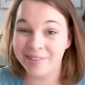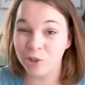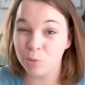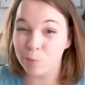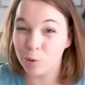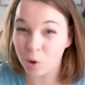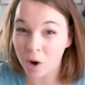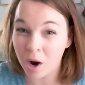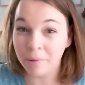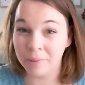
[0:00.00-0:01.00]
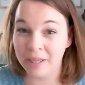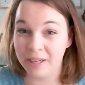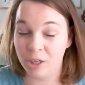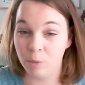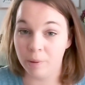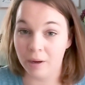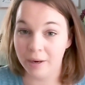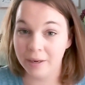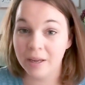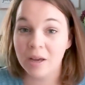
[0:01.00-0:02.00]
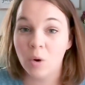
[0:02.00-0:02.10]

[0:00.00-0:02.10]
there's probably a coupon.